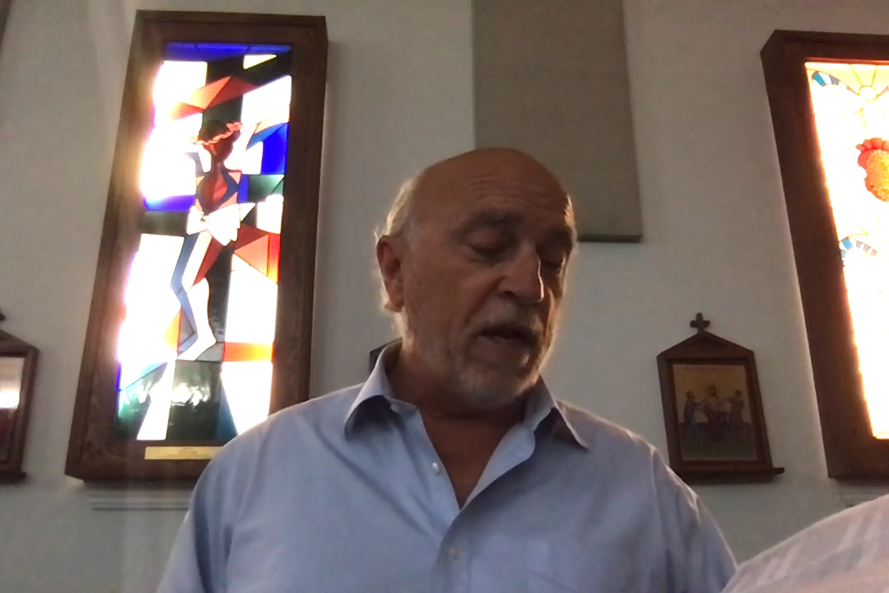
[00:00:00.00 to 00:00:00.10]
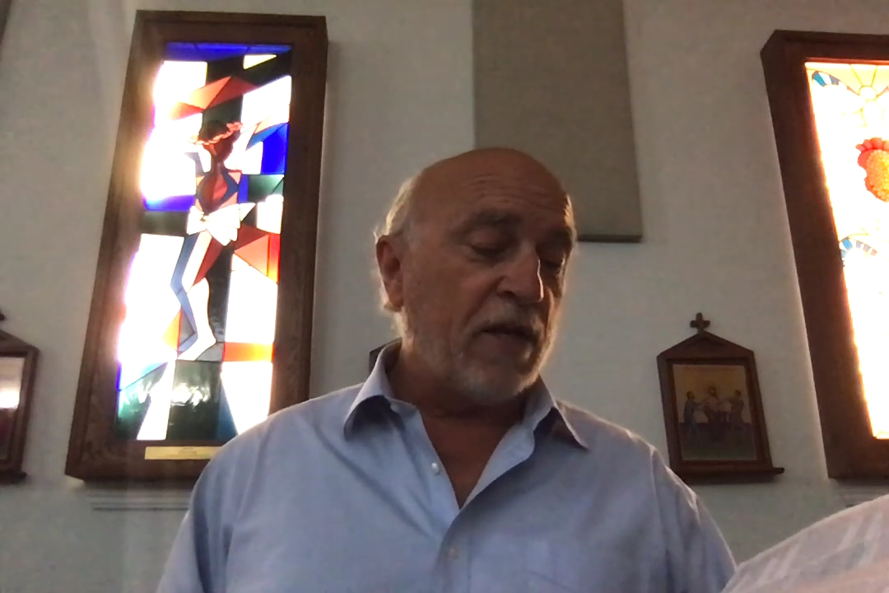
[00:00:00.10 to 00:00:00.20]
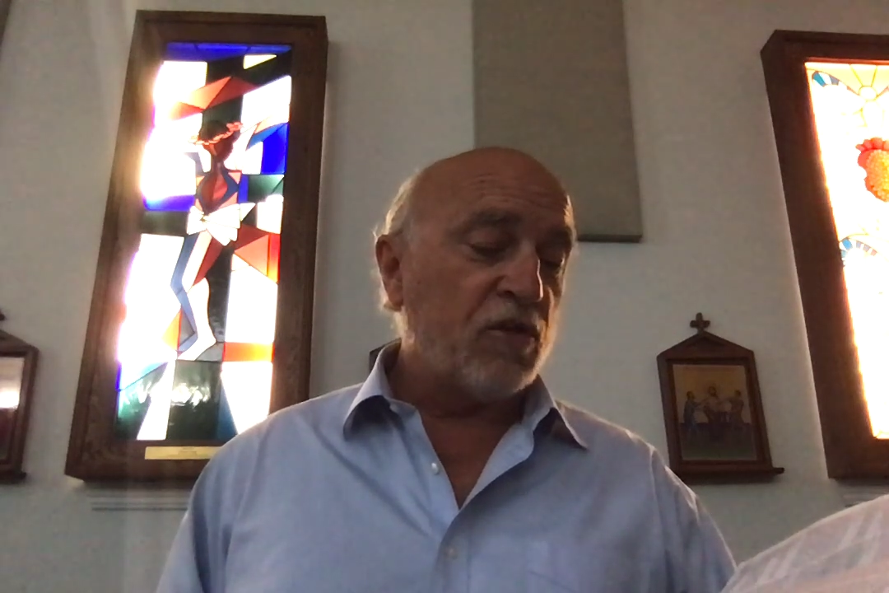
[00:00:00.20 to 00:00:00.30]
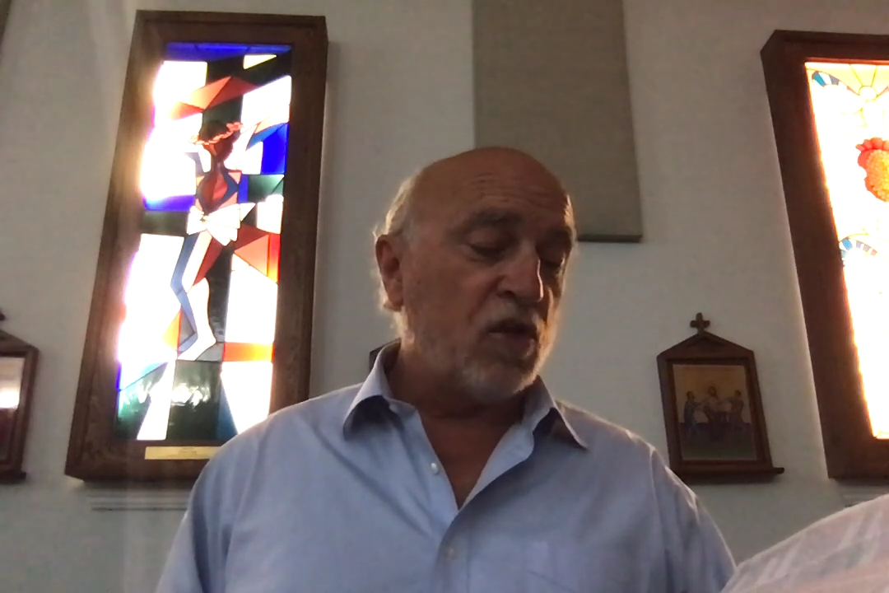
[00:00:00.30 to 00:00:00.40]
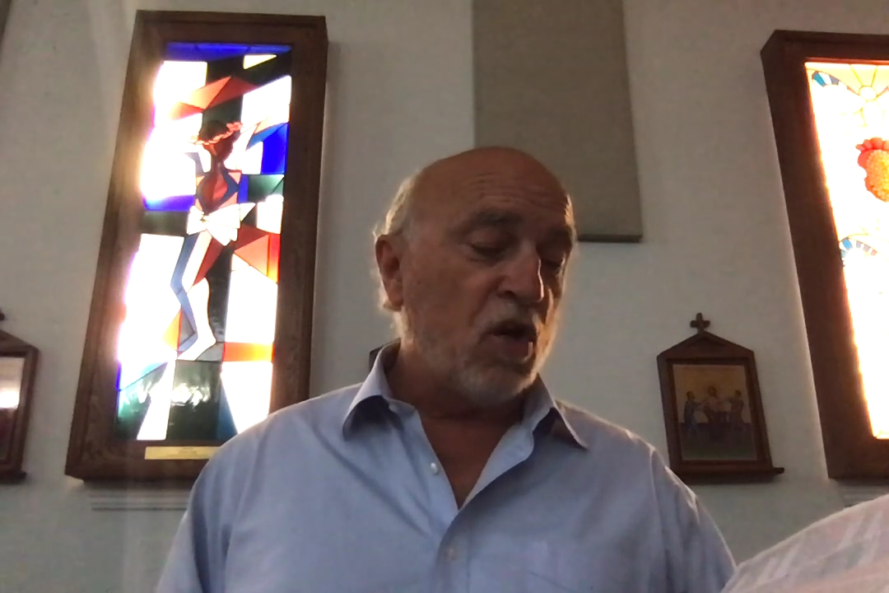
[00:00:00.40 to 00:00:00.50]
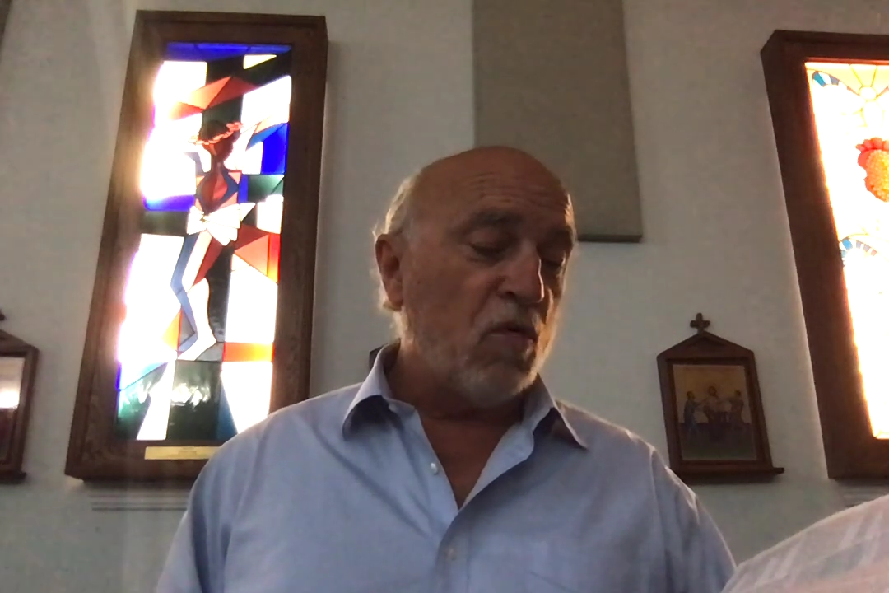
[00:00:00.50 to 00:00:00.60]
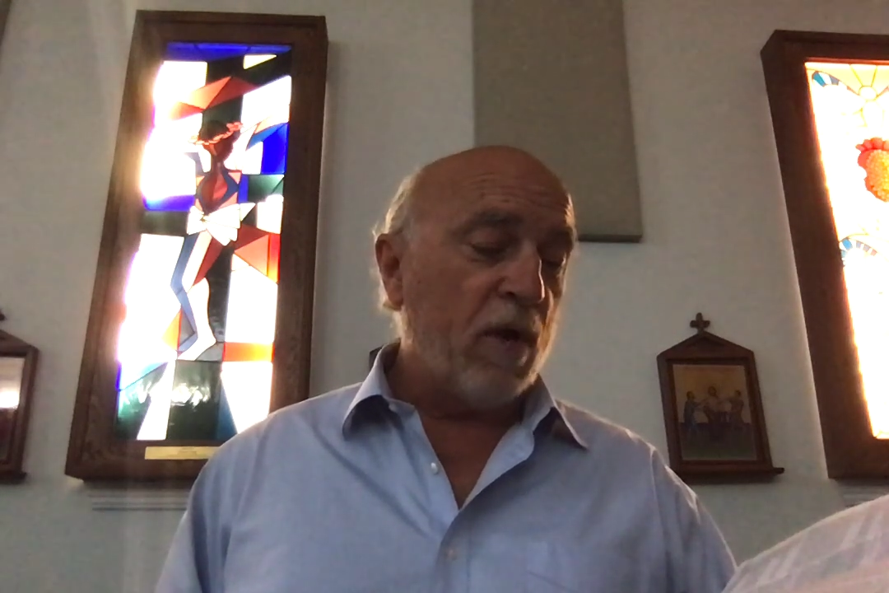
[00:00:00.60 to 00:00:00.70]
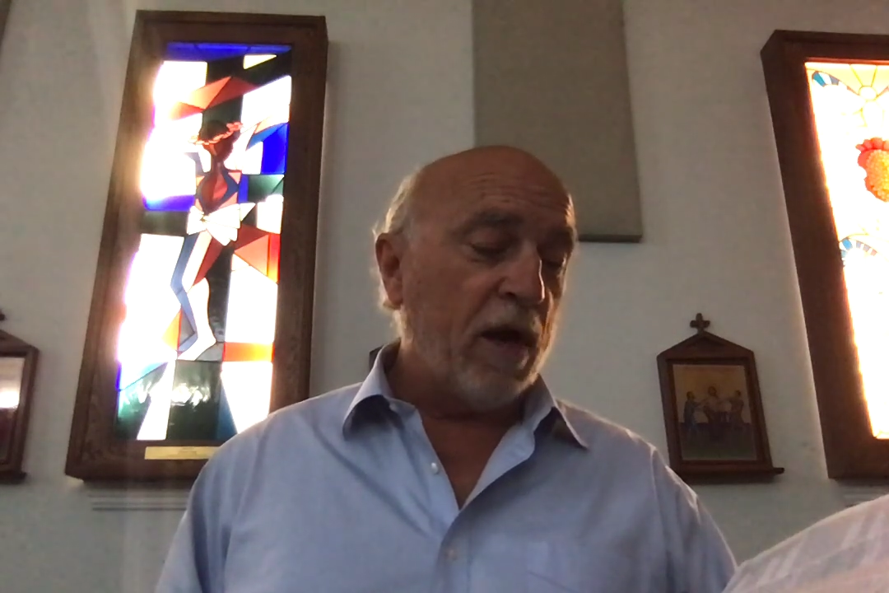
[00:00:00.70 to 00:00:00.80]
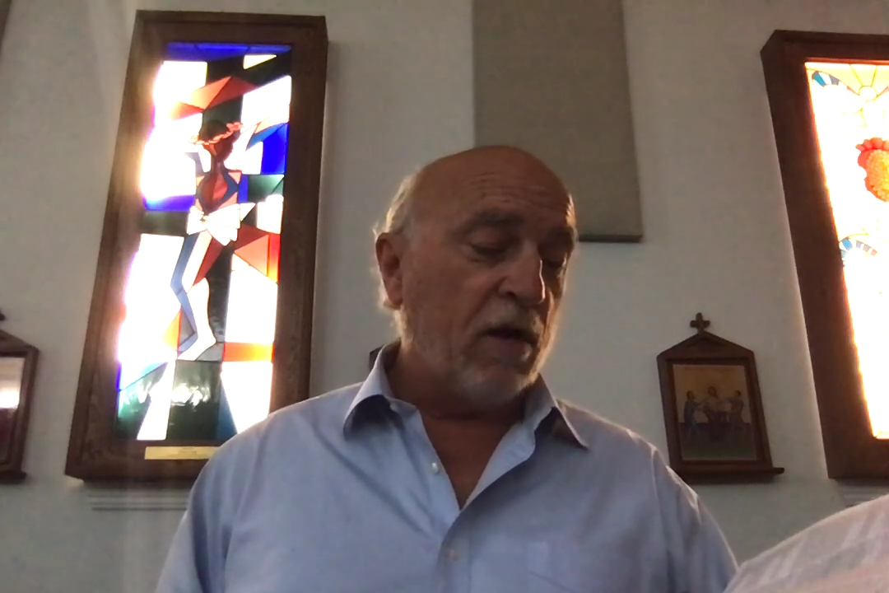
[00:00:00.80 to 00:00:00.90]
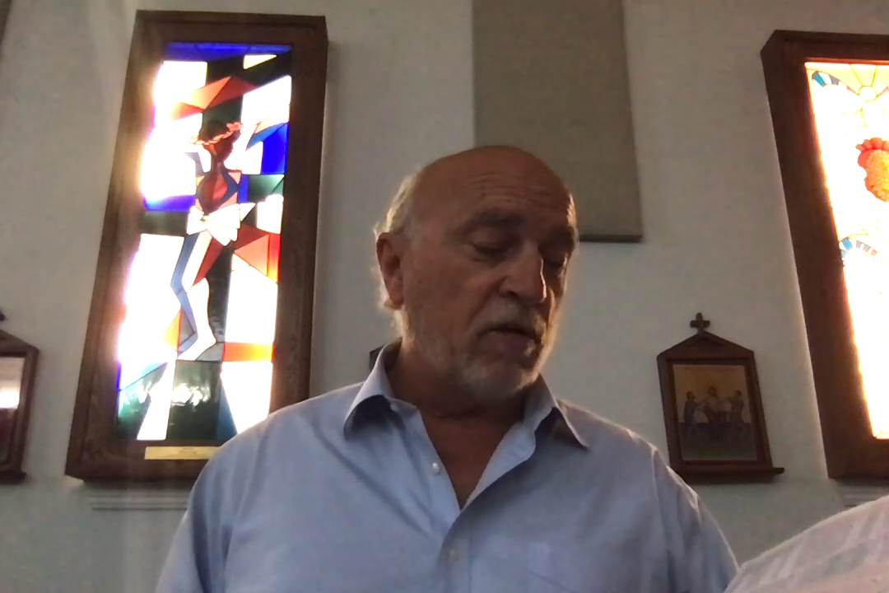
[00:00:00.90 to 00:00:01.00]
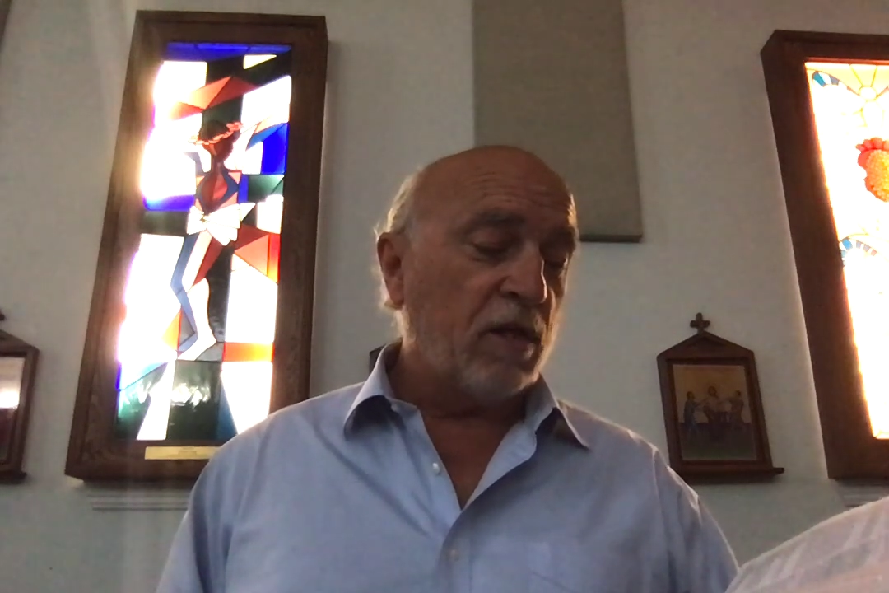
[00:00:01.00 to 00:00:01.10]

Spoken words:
has nowhere